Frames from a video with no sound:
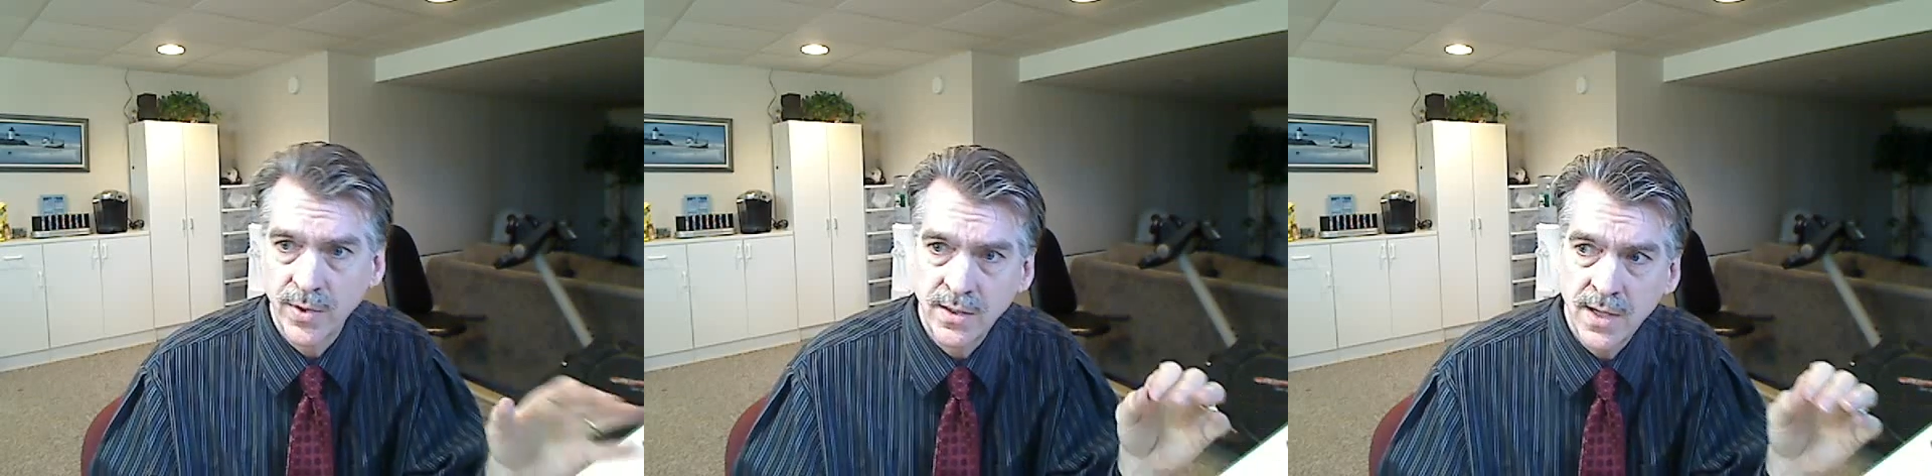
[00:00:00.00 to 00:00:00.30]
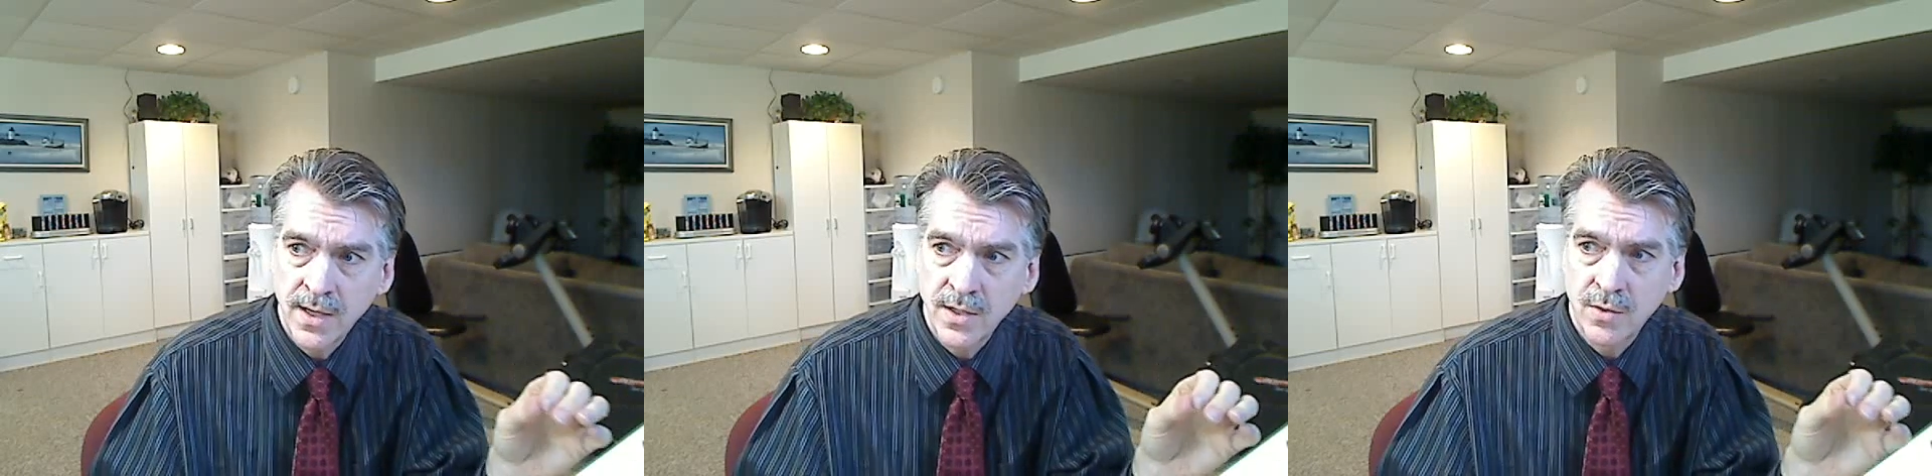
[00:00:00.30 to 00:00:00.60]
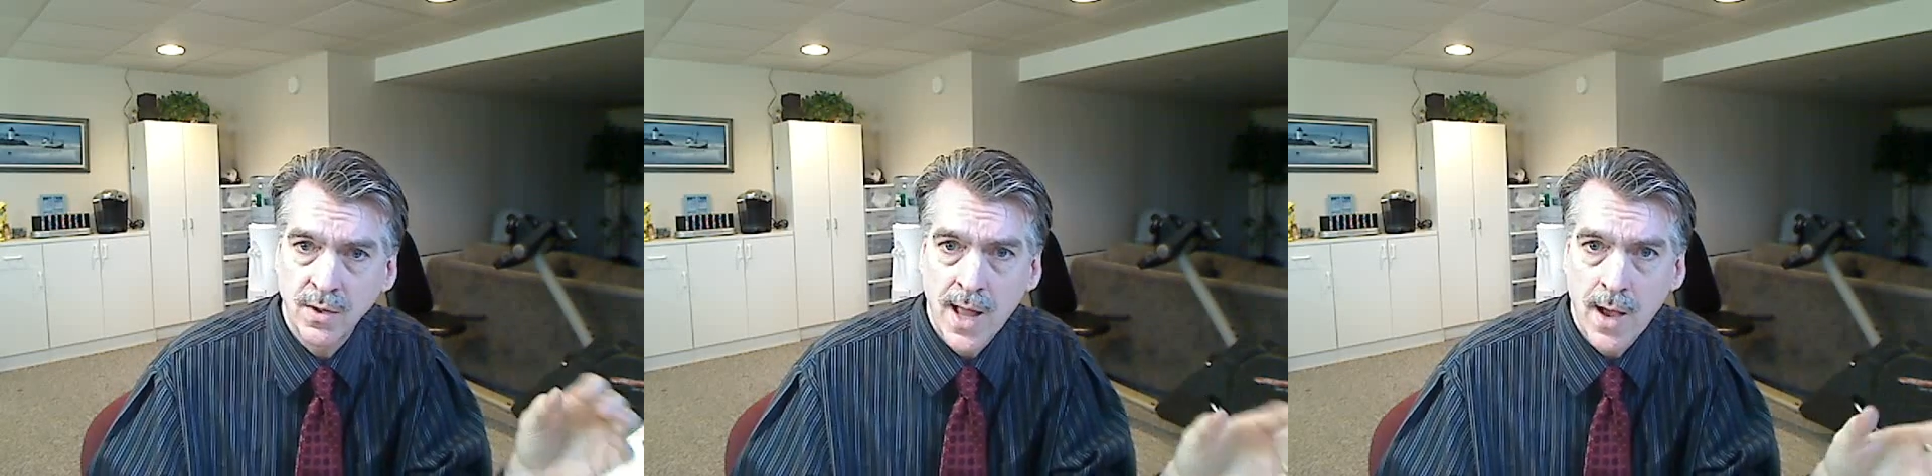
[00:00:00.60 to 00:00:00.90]
The intent is
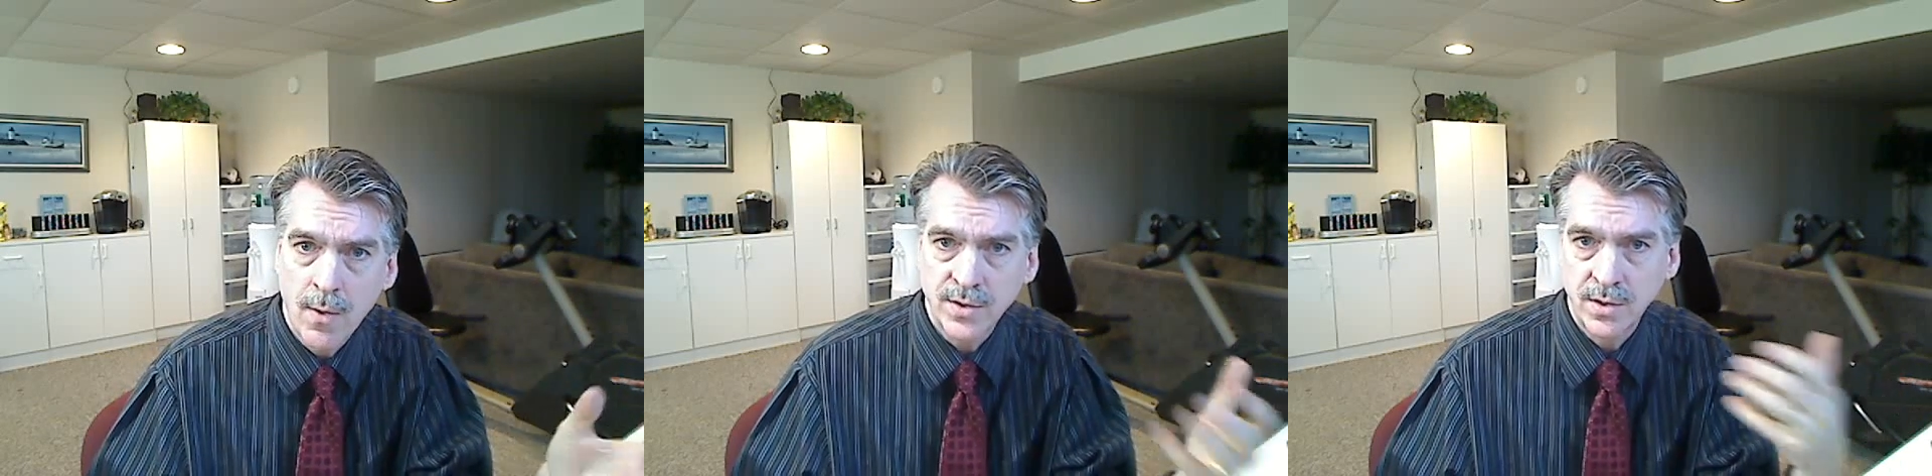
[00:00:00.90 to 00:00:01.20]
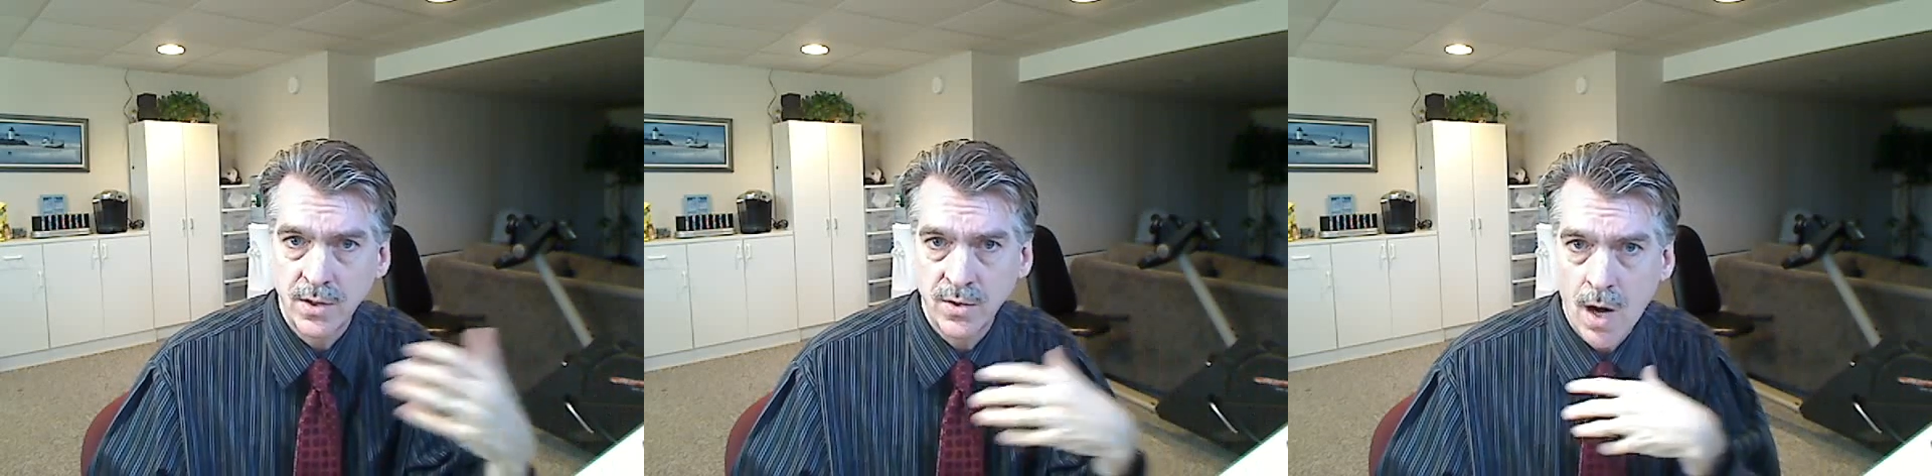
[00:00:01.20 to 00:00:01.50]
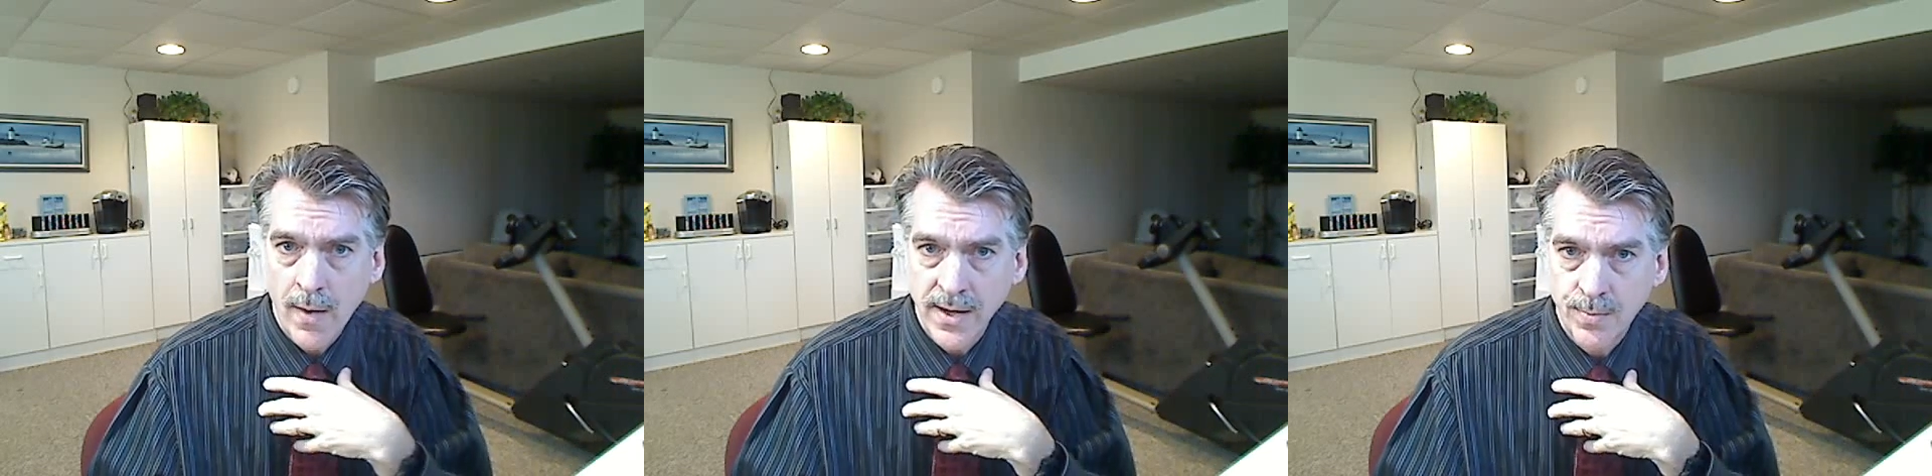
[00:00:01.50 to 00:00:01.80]
to allow us to use
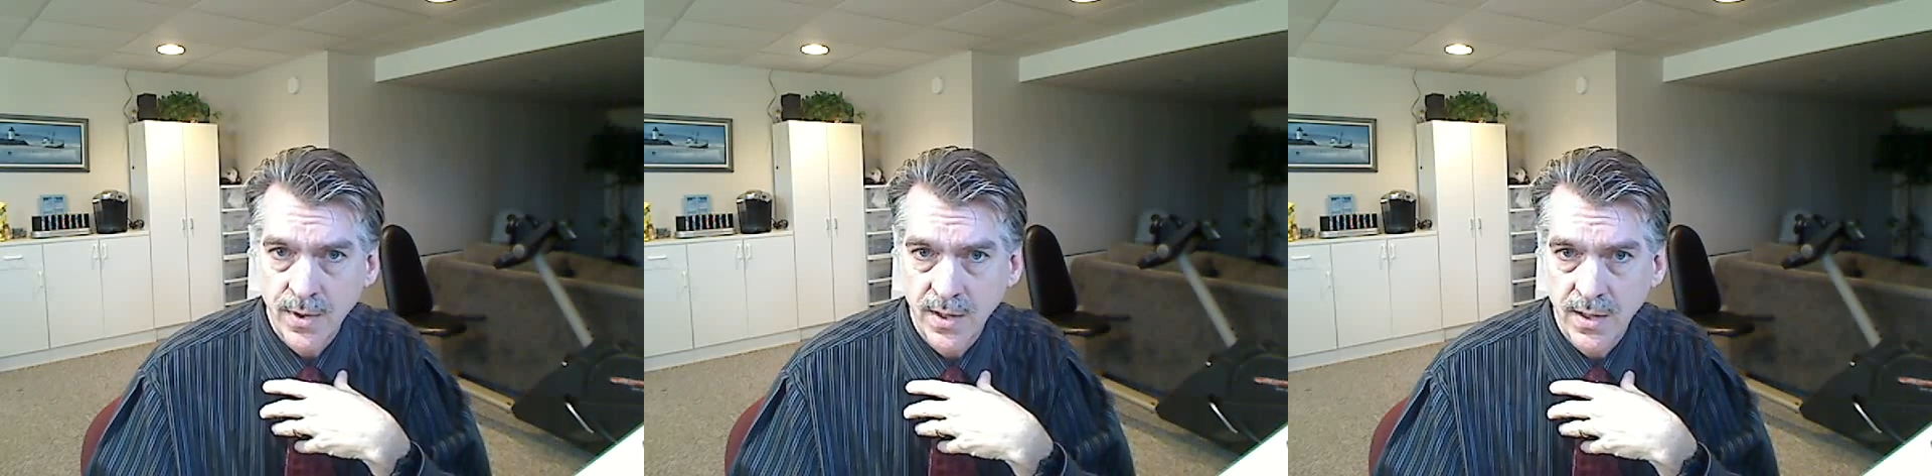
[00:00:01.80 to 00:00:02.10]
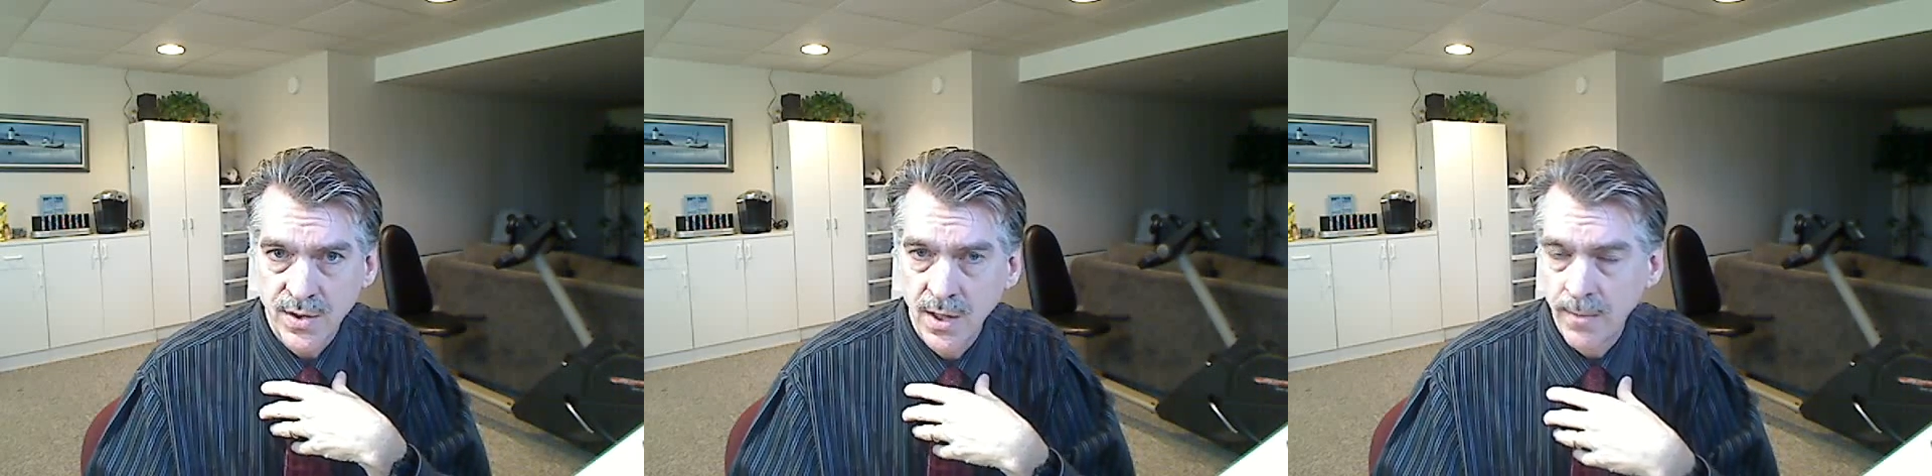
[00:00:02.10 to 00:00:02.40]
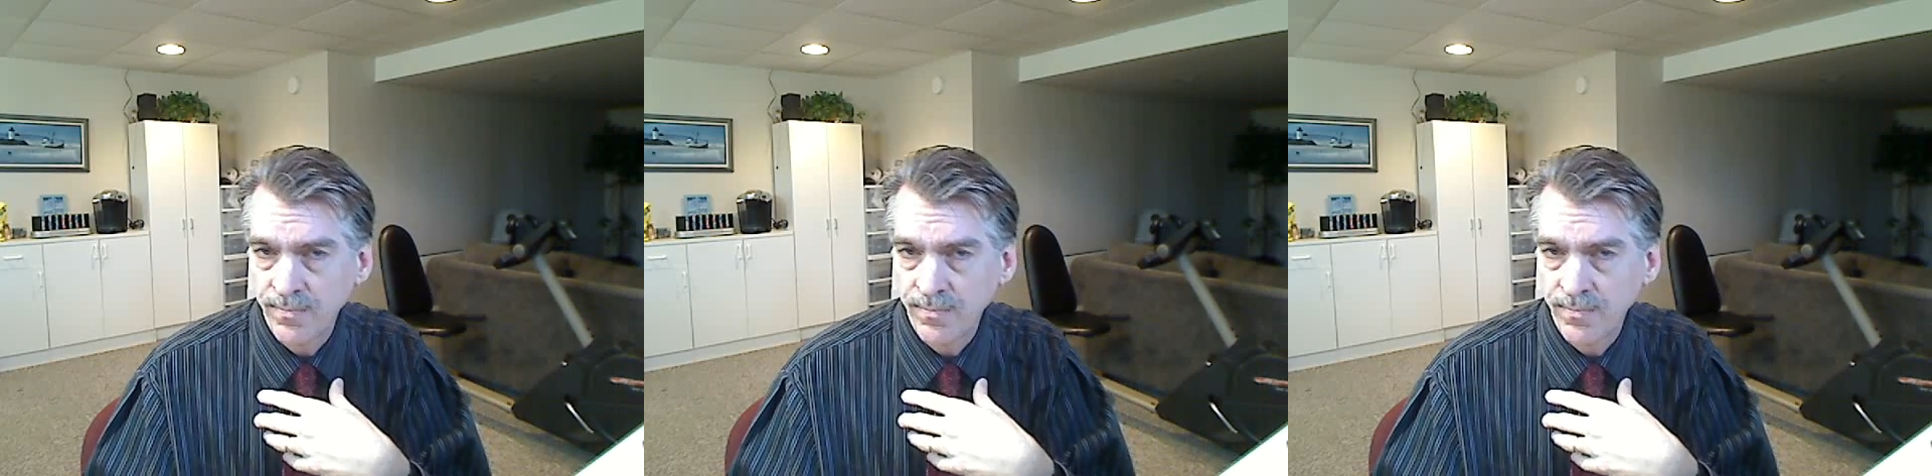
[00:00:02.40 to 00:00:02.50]
our expertise